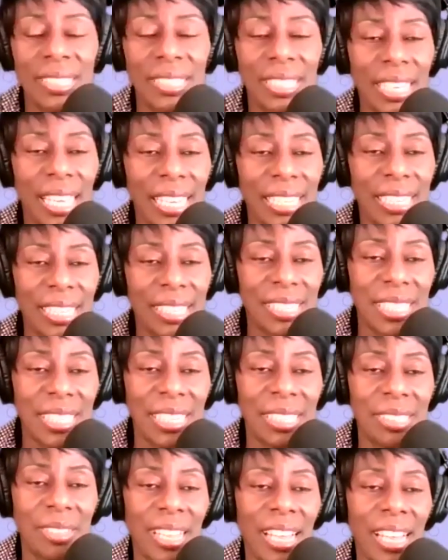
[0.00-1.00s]
thing I can say
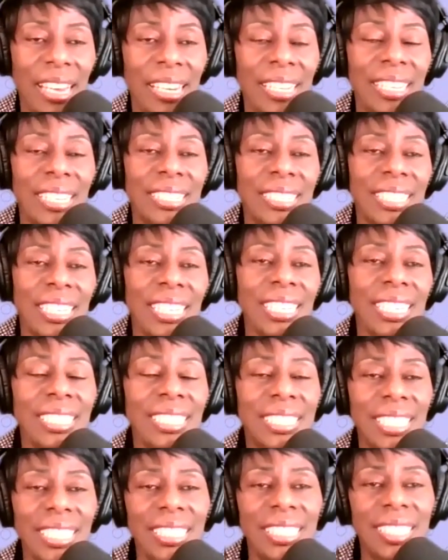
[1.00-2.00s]
to that is it,
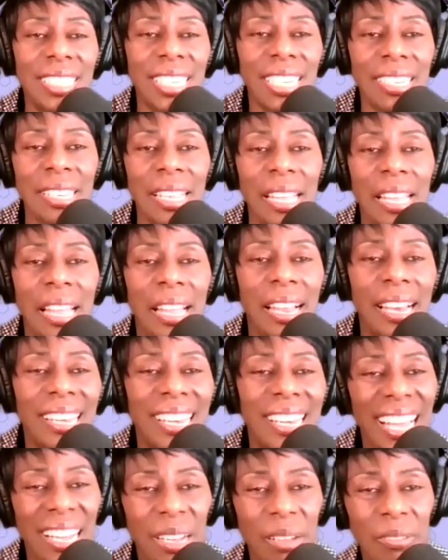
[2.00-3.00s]
it's, it's a
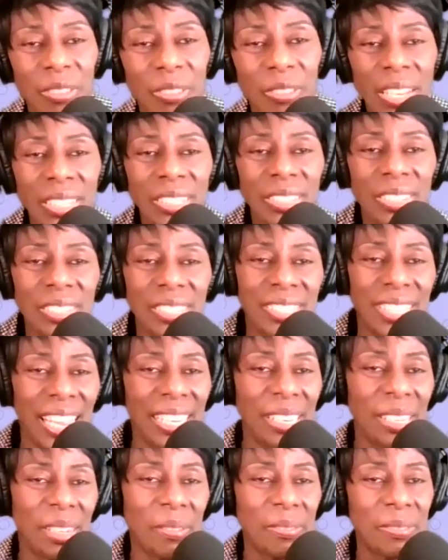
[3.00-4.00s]
lack of
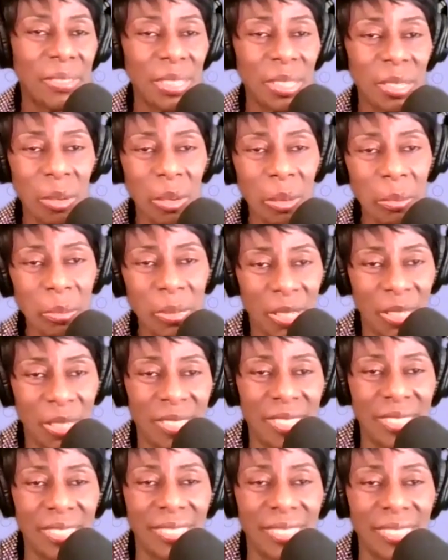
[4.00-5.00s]
understanding of the
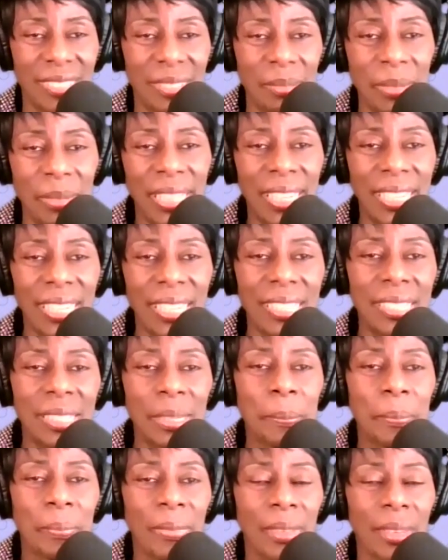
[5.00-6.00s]
scriptures, because
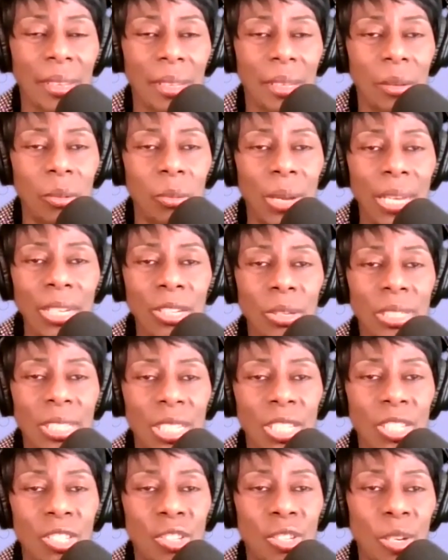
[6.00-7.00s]
when you
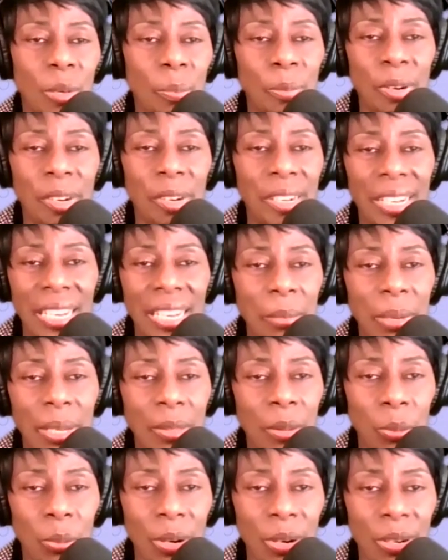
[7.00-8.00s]
teach, you're proclaiming
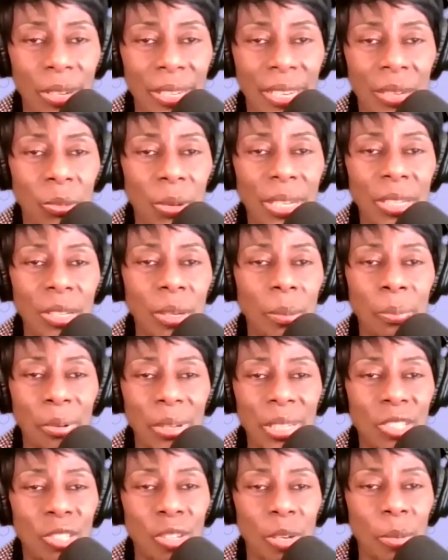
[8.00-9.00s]
the word. And when you
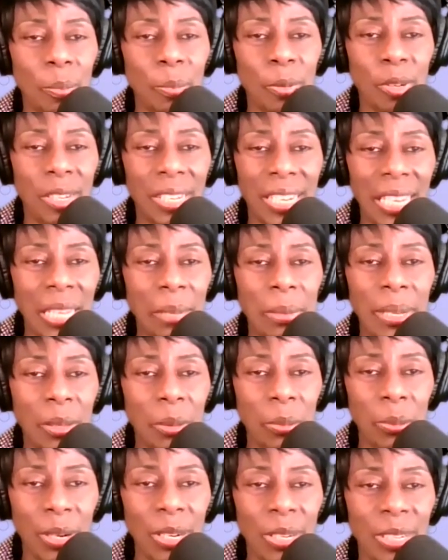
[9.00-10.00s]
preach, you're proclaiming
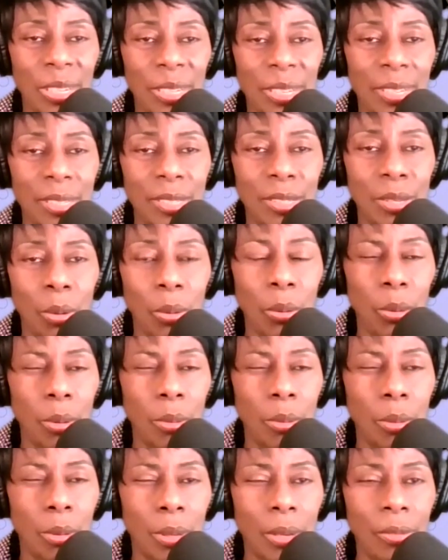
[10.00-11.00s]
the word. So
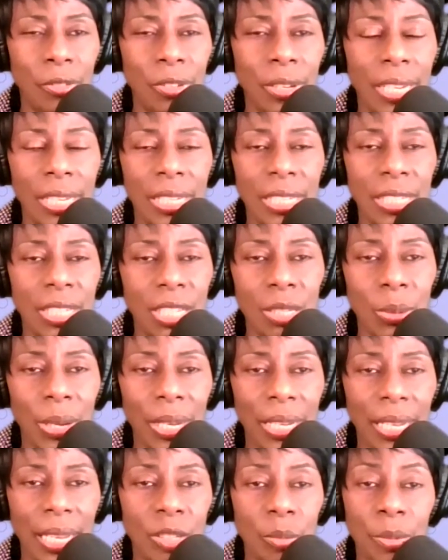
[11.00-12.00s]
if you can teach,
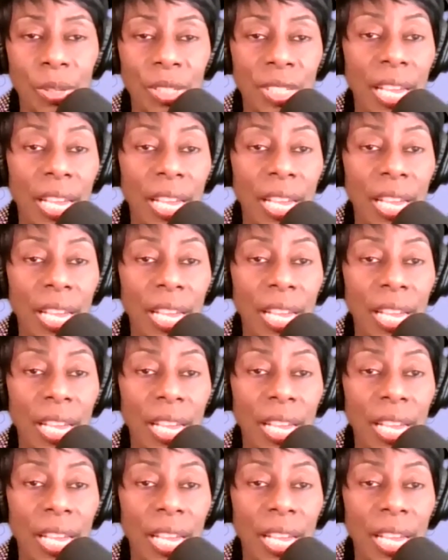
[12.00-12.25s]
why can't you preach?